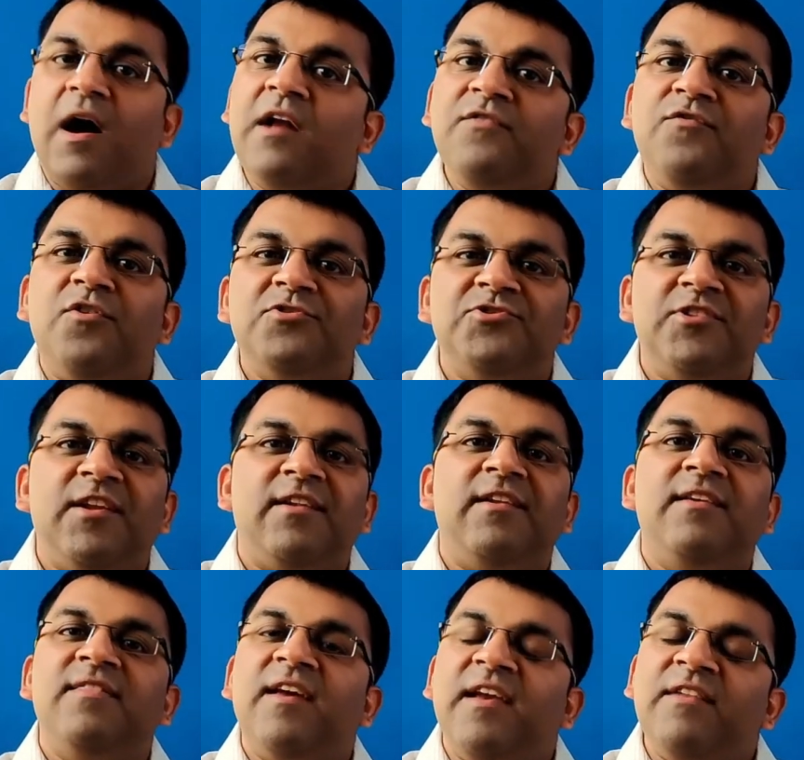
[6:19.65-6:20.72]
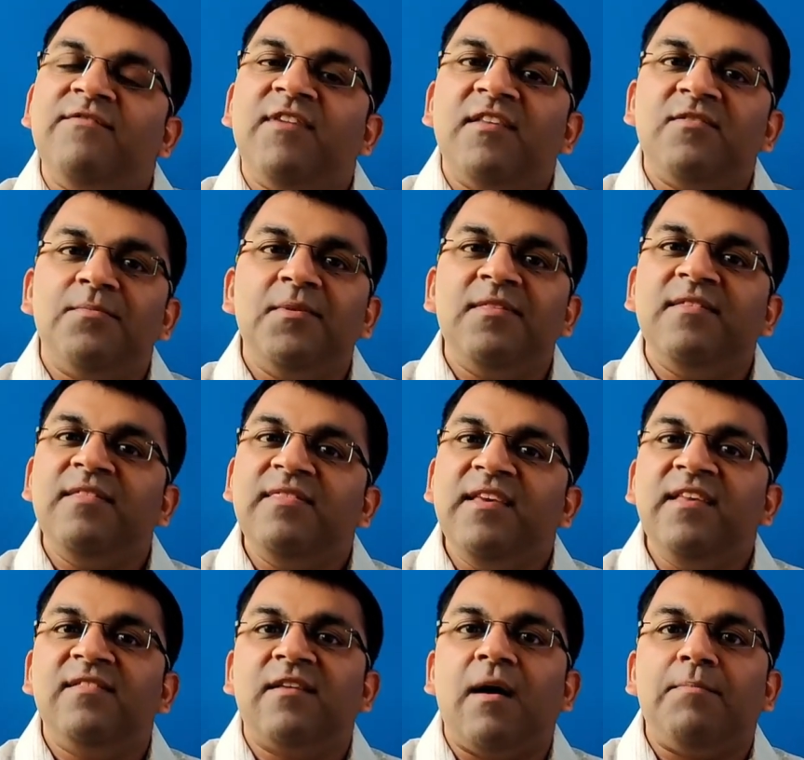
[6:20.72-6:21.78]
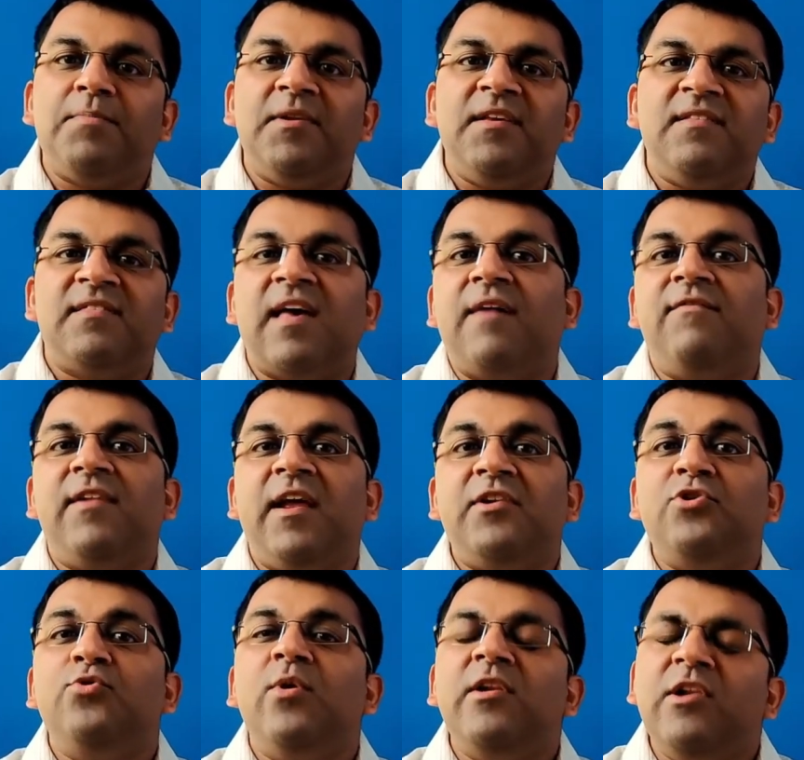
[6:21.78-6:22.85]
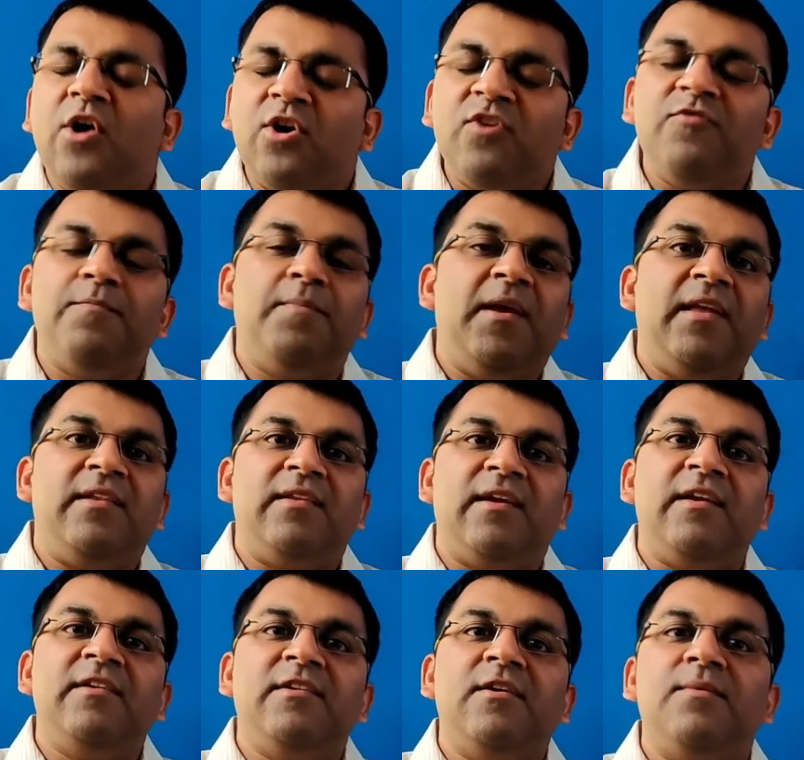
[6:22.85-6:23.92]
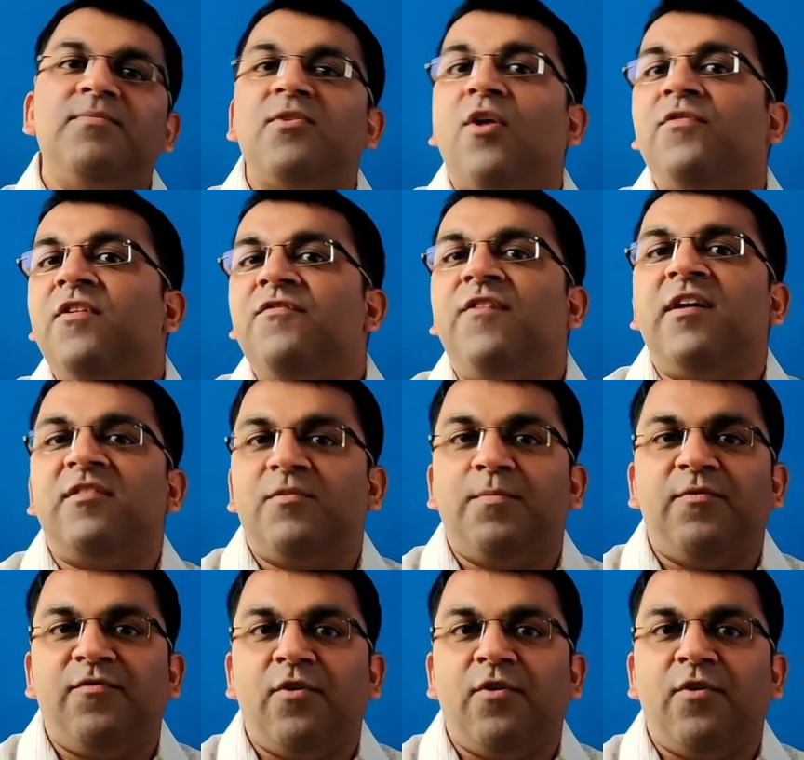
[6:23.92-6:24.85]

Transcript: Unfortunately, the investments in these companies have led to a lot of pain in terms of the fund's